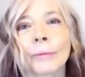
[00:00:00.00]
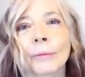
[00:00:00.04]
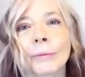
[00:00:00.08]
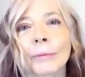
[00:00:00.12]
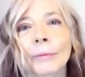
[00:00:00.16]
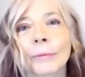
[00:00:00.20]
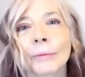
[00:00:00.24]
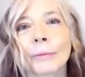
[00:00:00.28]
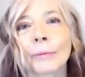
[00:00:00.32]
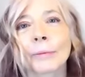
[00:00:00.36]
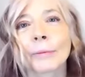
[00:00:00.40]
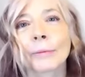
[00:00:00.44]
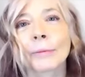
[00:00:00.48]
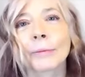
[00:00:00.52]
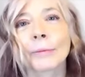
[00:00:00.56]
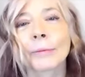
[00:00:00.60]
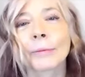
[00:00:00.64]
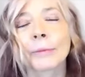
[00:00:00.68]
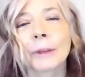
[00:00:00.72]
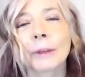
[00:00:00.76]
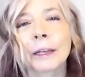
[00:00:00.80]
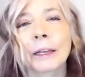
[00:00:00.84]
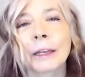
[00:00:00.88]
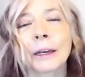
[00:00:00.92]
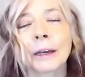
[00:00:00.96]

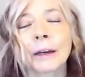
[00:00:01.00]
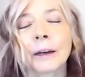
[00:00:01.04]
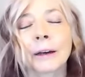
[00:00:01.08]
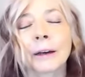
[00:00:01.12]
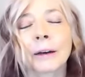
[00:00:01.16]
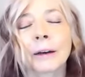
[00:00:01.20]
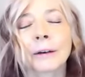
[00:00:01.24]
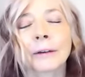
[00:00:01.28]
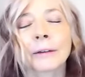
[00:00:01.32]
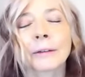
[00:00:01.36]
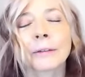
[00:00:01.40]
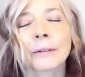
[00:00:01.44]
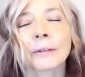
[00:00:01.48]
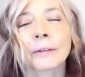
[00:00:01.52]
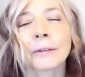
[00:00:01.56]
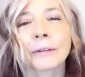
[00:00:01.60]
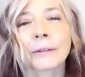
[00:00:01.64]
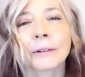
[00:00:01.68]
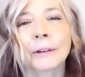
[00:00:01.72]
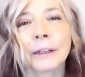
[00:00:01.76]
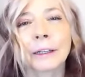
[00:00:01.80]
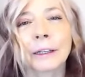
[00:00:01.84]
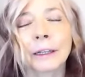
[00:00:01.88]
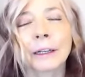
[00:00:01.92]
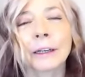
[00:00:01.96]

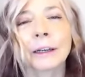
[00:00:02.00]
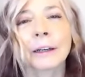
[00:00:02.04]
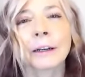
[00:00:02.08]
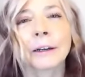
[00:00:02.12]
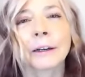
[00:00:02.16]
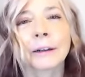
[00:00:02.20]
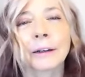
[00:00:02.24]
(silence)